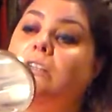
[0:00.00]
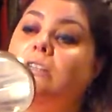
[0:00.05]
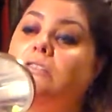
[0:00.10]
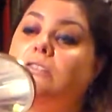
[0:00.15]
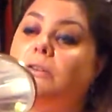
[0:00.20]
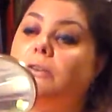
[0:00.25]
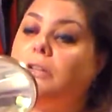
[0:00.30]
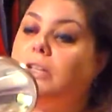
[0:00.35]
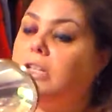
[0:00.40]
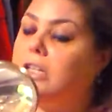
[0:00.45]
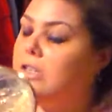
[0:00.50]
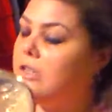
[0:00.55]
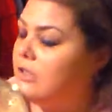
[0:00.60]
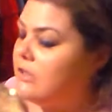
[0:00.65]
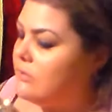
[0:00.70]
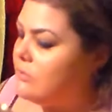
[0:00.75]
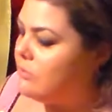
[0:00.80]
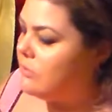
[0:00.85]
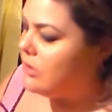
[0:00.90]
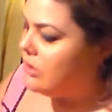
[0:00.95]
So I'm getting
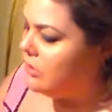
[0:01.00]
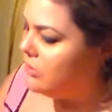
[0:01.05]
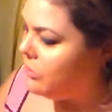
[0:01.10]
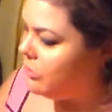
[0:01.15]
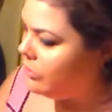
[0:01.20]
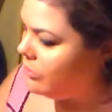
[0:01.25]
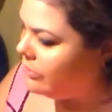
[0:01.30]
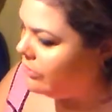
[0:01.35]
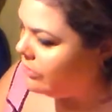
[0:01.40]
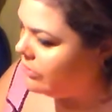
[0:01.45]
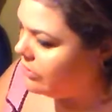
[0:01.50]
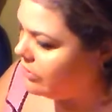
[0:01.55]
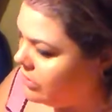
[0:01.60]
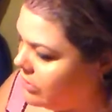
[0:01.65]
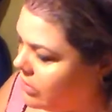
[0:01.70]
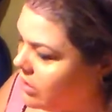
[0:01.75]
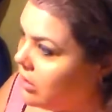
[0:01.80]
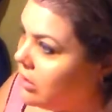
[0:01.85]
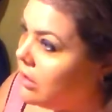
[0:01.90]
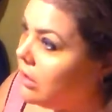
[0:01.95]
this really cool
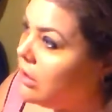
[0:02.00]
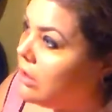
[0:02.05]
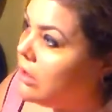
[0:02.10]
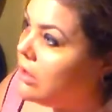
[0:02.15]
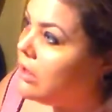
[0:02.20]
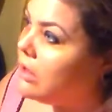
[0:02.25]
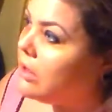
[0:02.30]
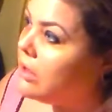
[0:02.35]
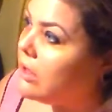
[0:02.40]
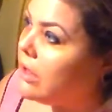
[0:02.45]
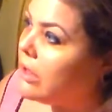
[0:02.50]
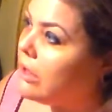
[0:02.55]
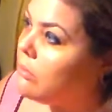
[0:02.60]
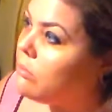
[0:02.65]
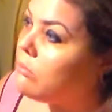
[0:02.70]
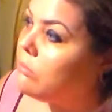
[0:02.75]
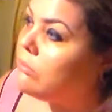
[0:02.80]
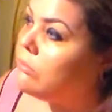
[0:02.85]
like